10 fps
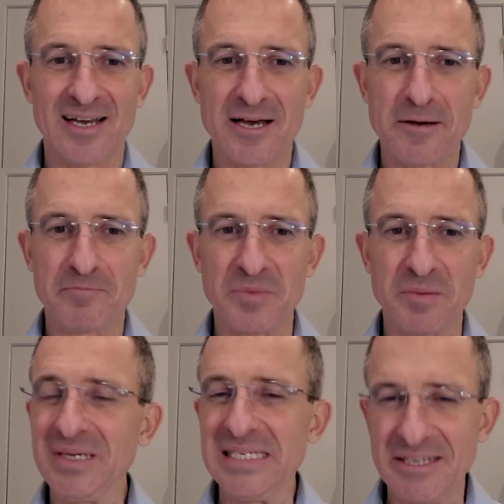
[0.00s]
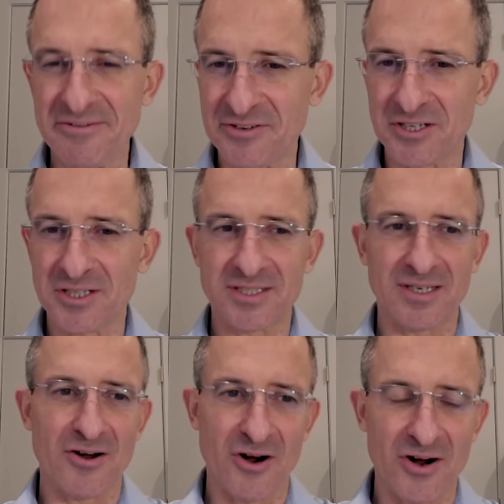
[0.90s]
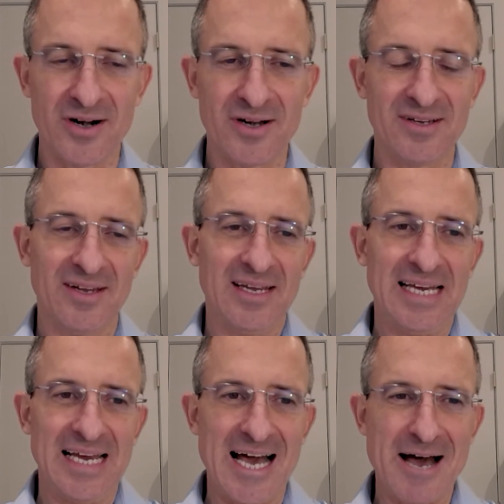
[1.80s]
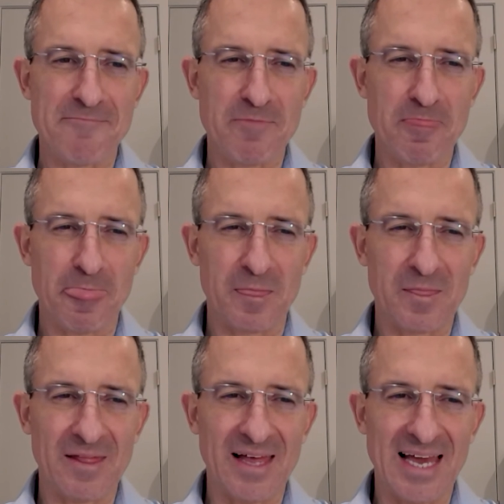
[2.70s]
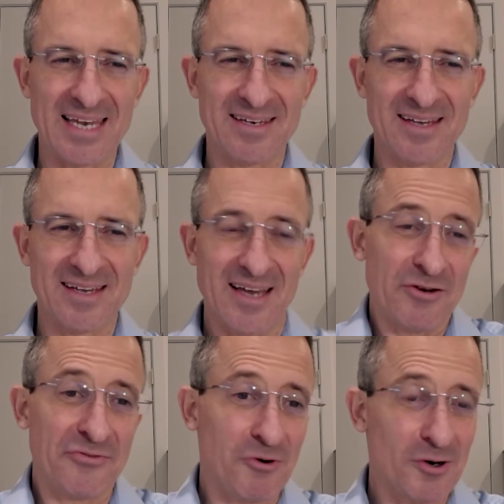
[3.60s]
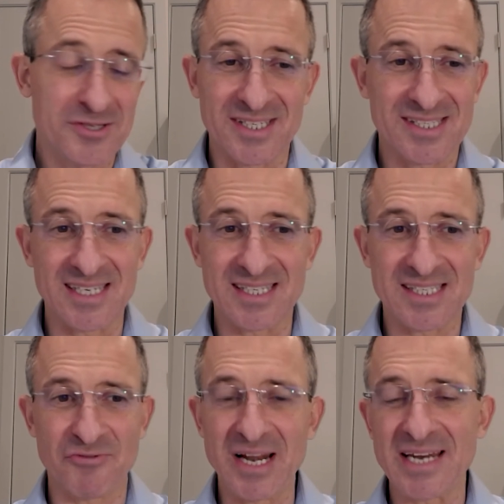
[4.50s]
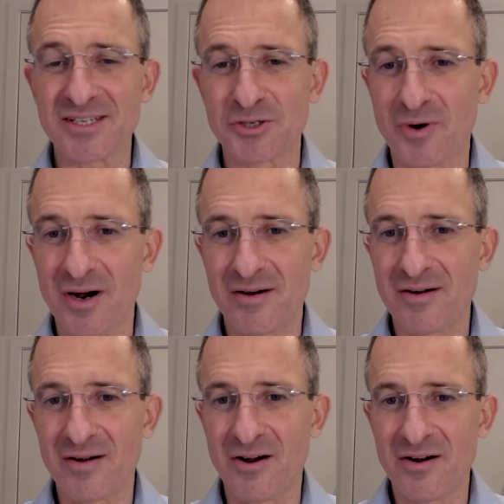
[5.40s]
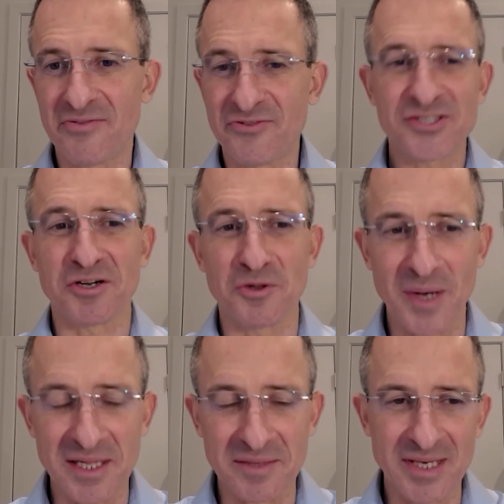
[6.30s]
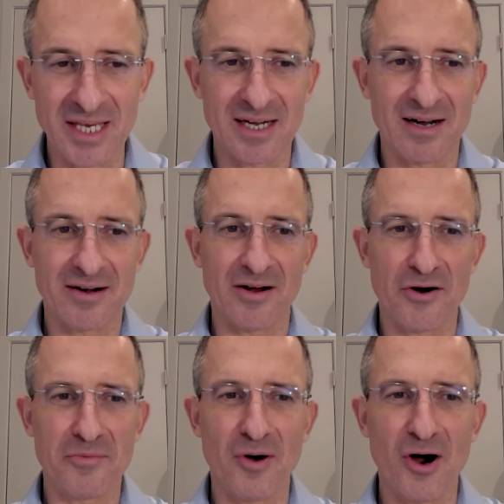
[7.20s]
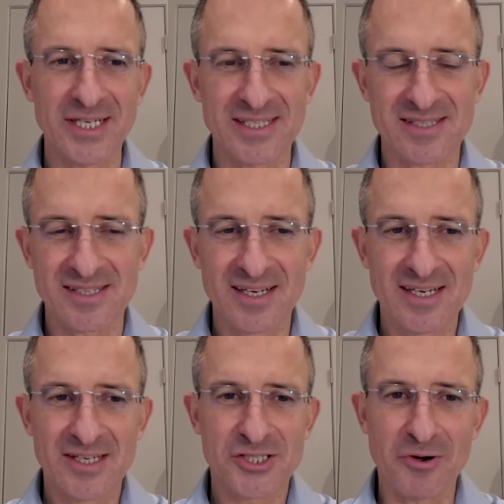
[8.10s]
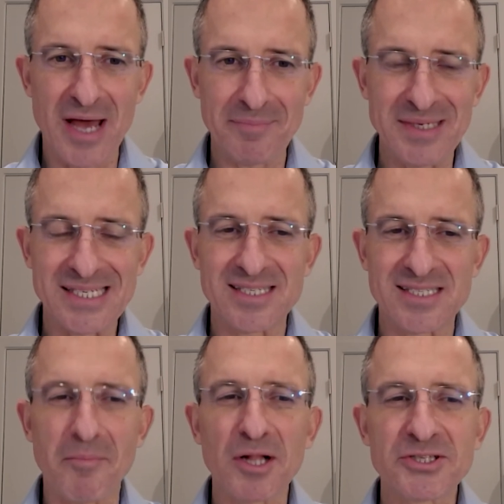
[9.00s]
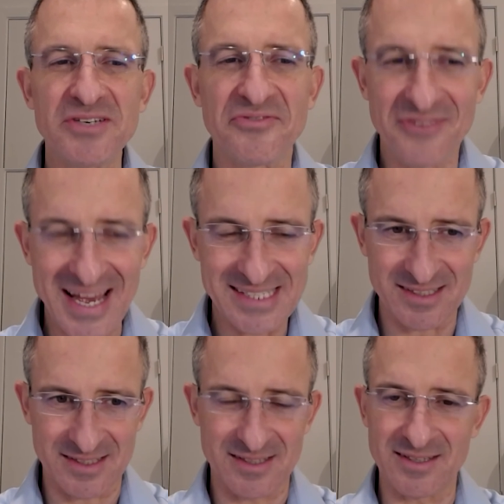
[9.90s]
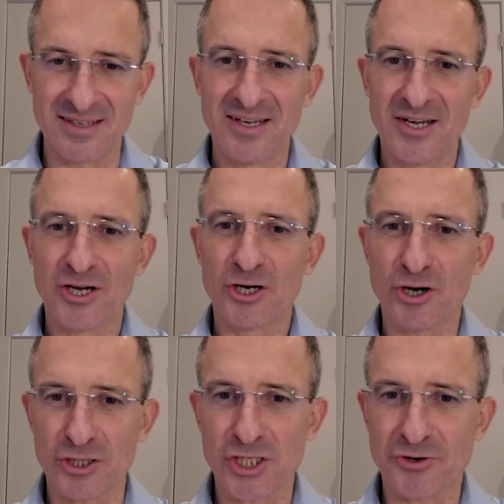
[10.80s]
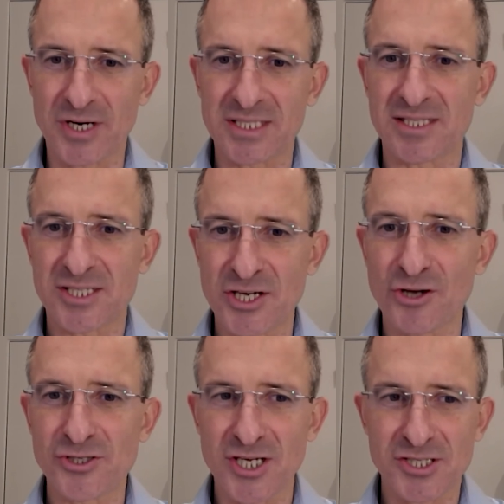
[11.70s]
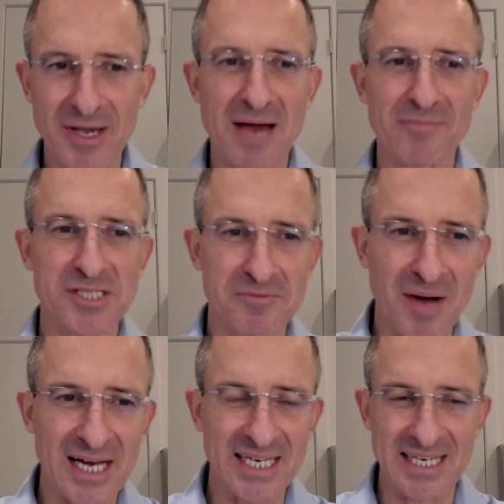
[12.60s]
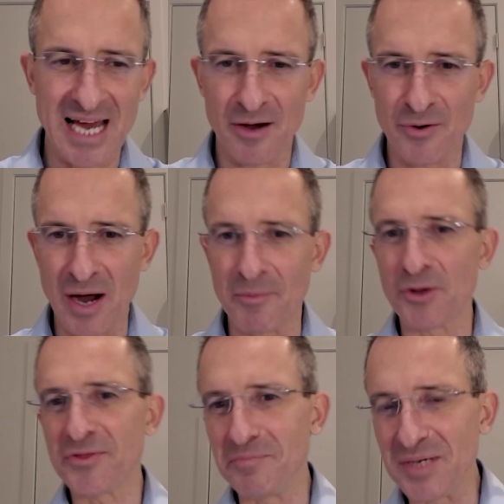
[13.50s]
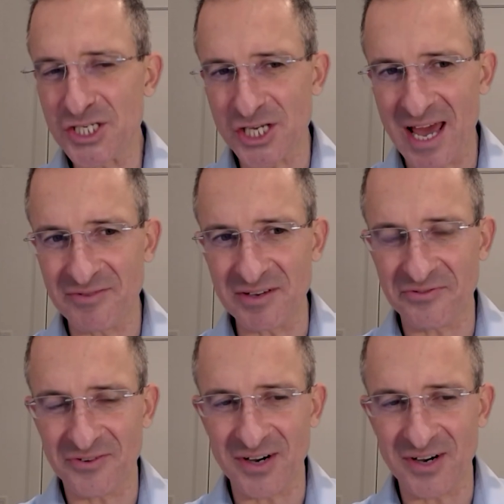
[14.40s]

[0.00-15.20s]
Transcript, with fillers: um, be difficult and hard. Um, and, uh, and of course, it's, it's related to our, our physical well being, our, our bodies. So, happiness is a multifaceted construct. It's not just, okay, I'm smiling now, I'm on the beach and having